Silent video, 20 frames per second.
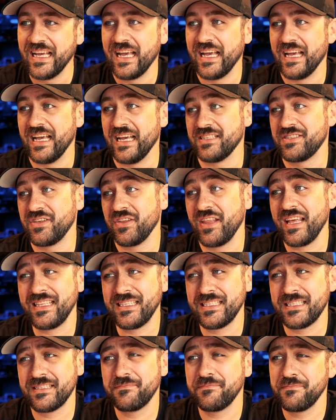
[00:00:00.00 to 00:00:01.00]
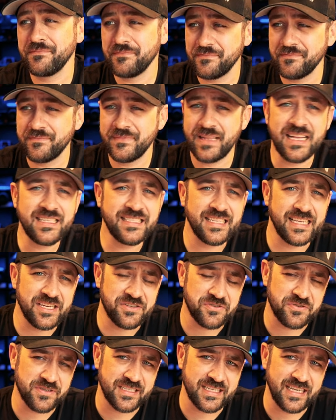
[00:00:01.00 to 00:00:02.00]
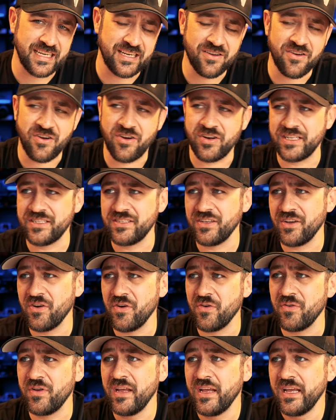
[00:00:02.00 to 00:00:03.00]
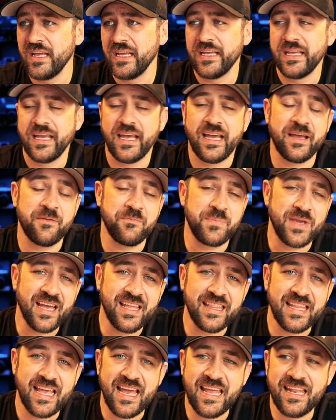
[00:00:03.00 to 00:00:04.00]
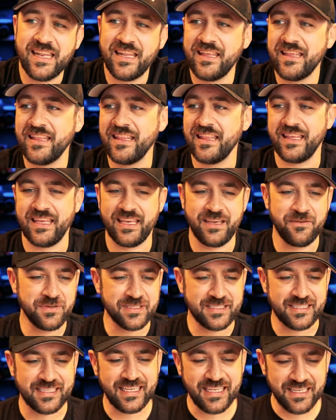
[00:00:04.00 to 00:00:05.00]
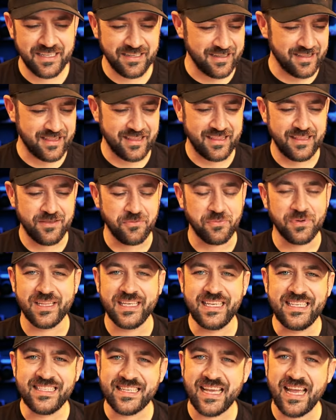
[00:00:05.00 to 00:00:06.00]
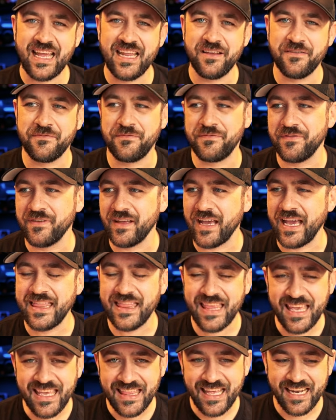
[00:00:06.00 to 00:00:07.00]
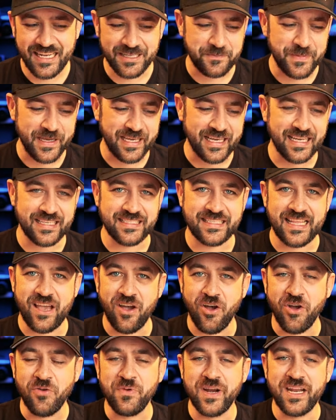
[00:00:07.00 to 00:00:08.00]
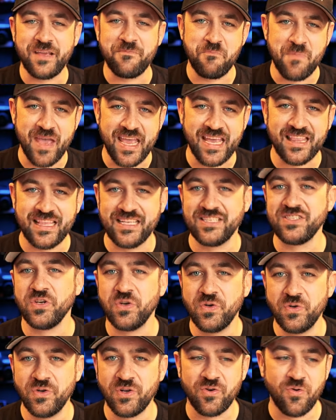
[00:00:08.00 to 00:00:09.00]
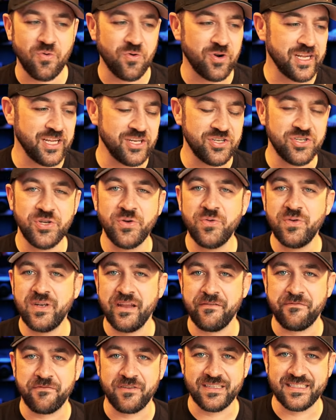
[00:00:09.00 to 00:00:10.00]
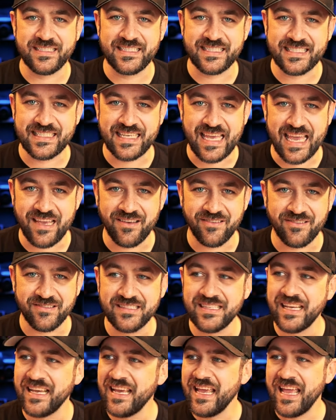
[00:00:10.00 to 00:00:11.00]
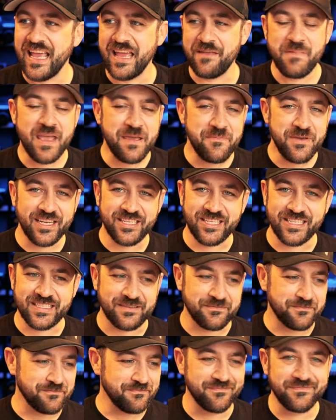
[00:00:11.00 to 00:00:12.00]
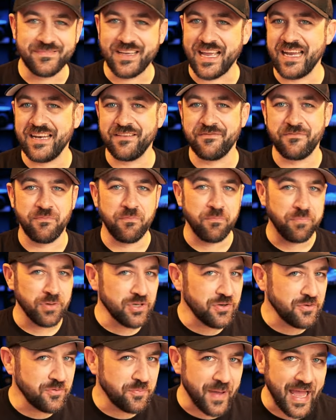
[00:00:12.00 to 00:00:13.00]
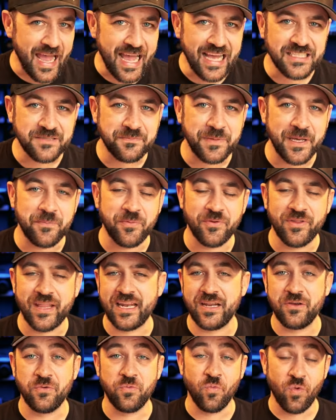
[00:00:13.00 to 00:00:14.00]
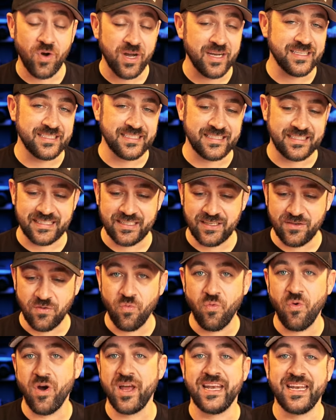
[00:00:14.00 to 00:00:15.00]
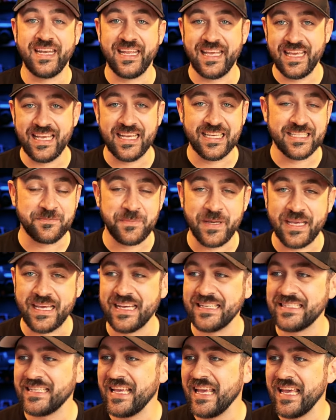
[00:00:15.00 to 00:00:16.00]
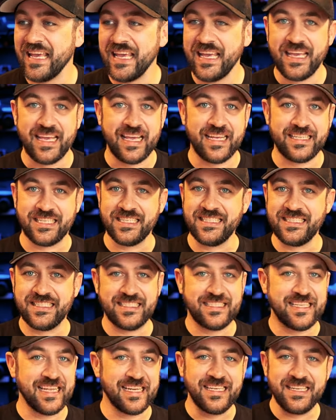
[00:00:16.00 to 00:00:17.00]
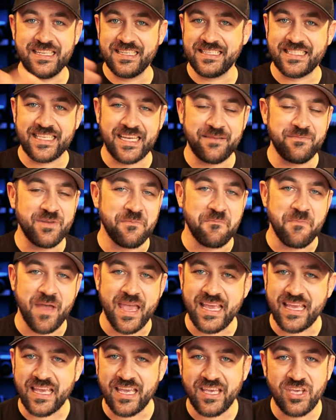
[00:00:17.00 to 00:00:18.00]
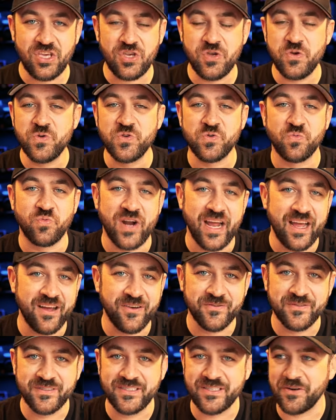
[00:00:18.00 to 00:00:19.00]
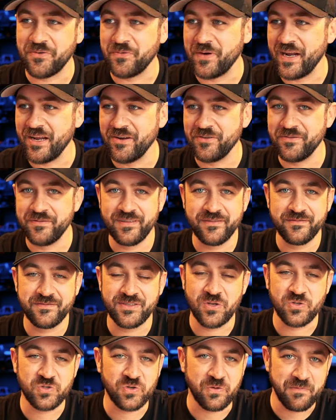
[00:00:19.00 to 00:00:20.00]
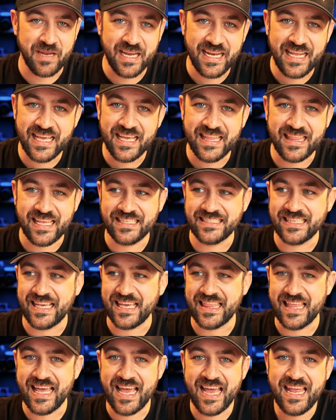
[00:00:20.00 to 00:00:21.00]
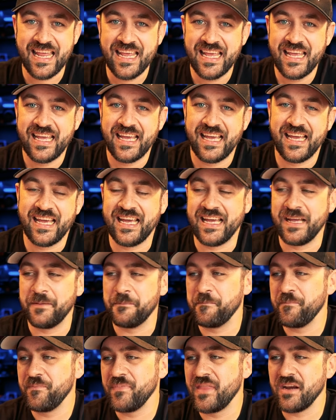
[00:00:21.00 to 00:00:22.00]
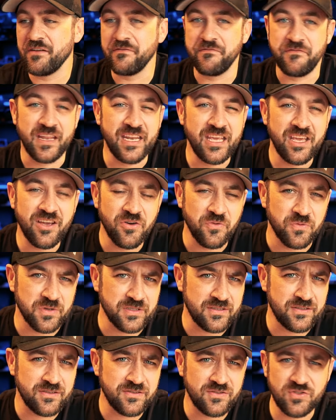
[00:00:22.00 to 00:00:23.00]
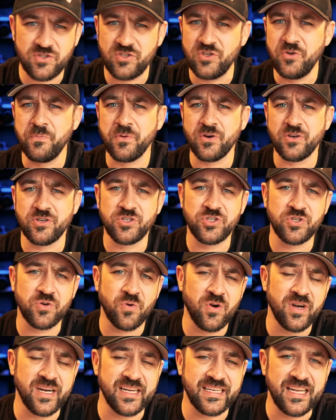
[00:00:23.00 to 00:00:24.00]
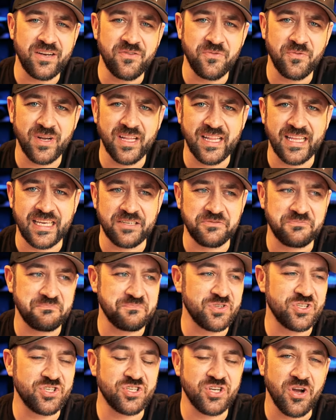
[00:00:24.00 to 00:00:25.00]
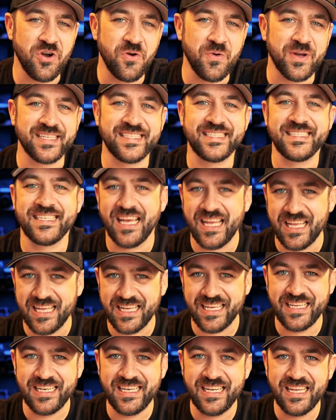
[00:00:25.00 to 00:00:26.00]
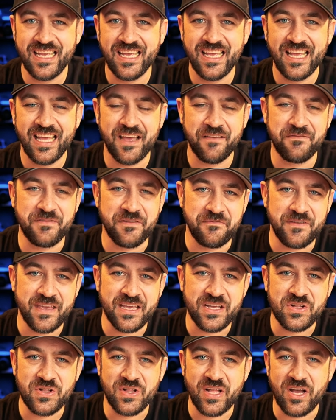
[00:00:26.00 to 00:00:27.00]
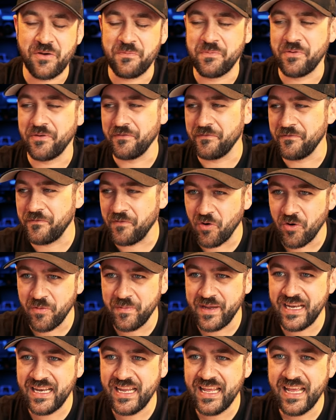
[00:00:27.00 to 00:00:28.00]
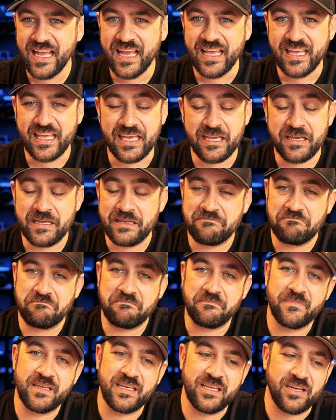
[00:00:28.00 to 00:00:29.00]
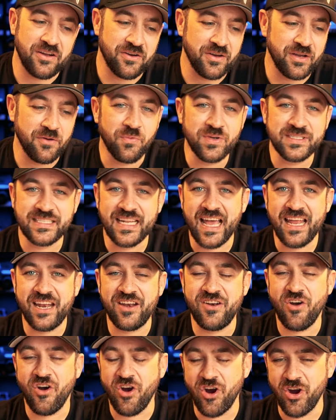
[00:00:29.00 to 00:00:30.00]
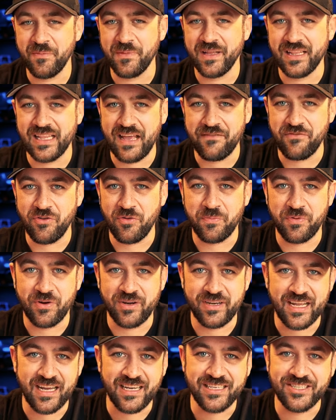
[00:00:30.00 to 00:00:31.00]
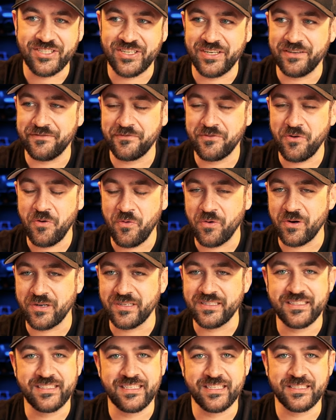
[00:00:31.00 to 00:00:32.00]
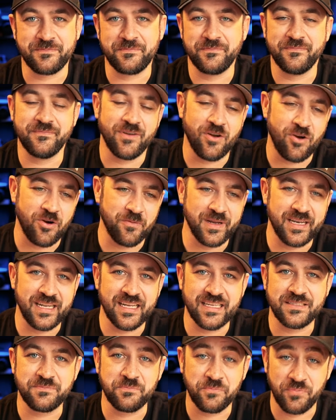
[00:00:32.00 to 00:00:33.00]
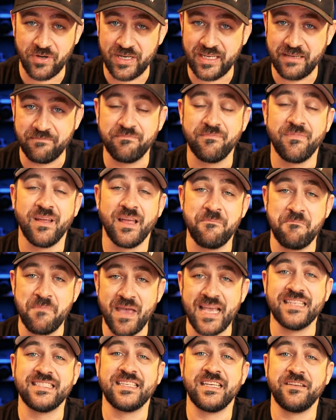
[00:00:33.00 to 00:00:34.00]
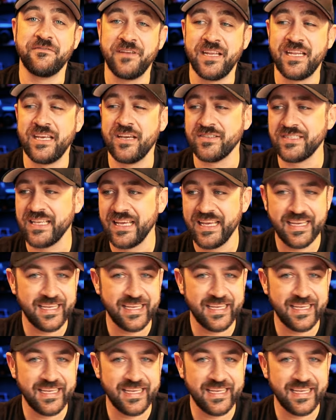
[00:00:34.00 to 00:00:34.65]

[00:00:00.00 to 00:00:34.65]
Uh, so that's that's interesting on its own. Uh, beyond that, it was it, the release kind of i think that it's because they already make this Hoonicorn in two different scales and maybe it just kind of blew past people that it was what it is because it just didn't seem to make huge rounds around social media, things like that. Uh, their video was super short. It didn't really show a ton of the vehicle outperforming. It, you know, it was not an ARRMA level production, of course, just ARRMA does pretty amazing videos.